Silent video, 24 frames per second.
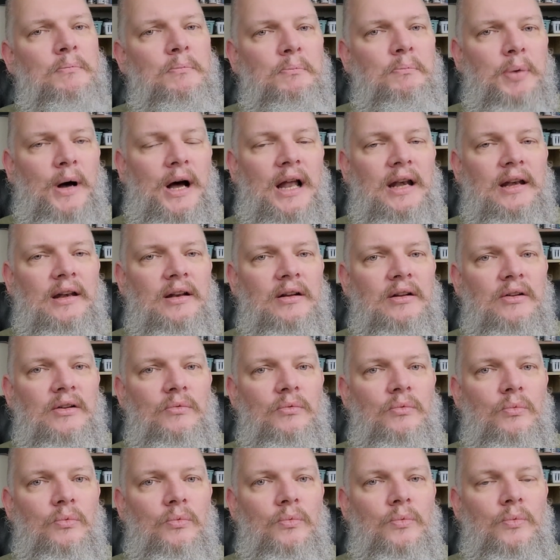But
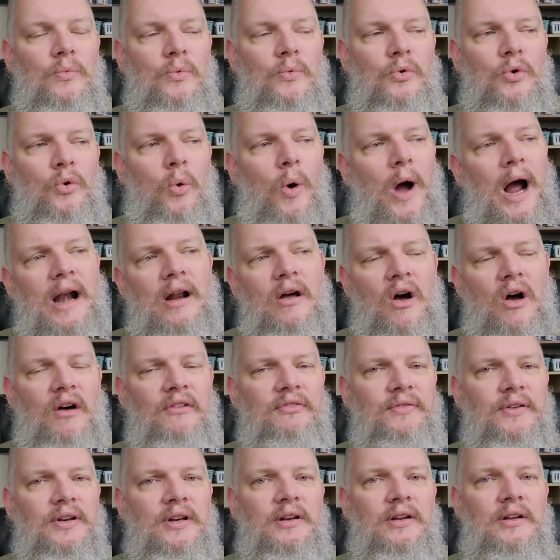quite
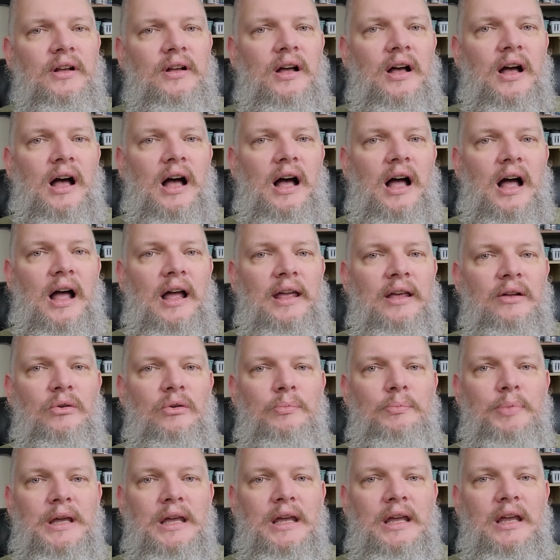often it'll
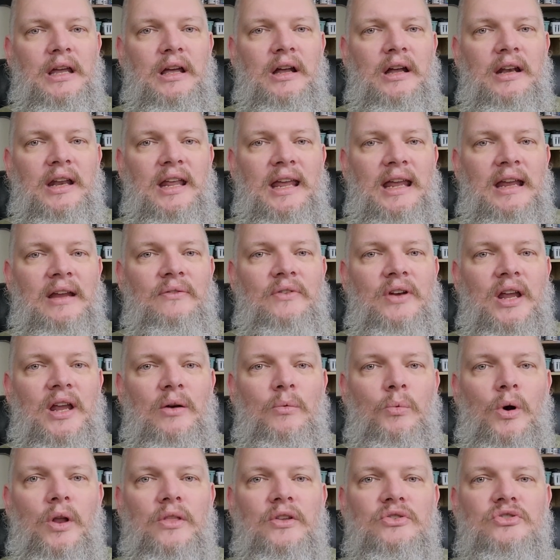be an evening
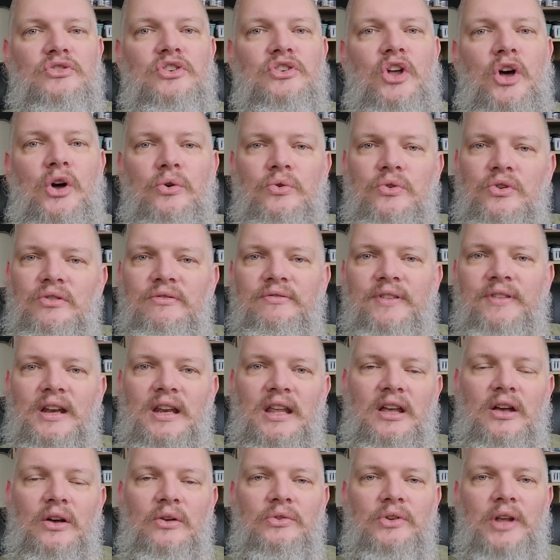where there's no new
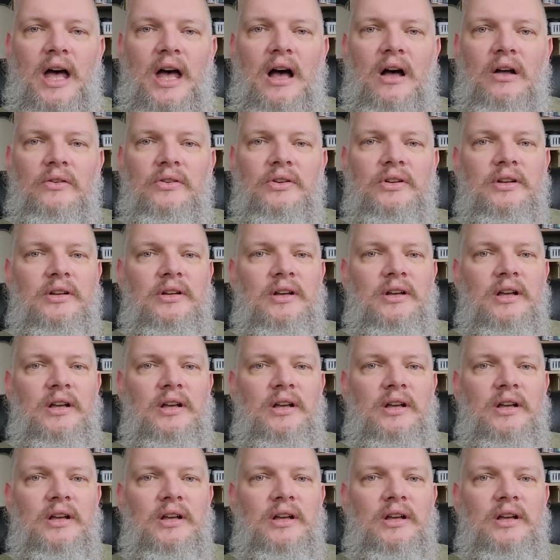videos out